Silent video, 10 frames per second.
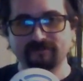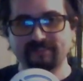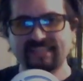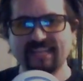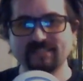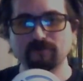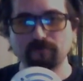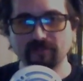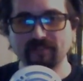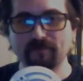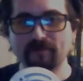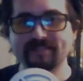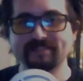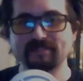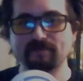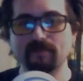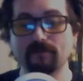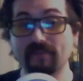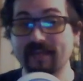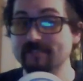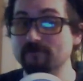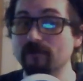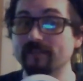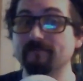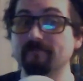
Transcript: That's what really impresses people. That's what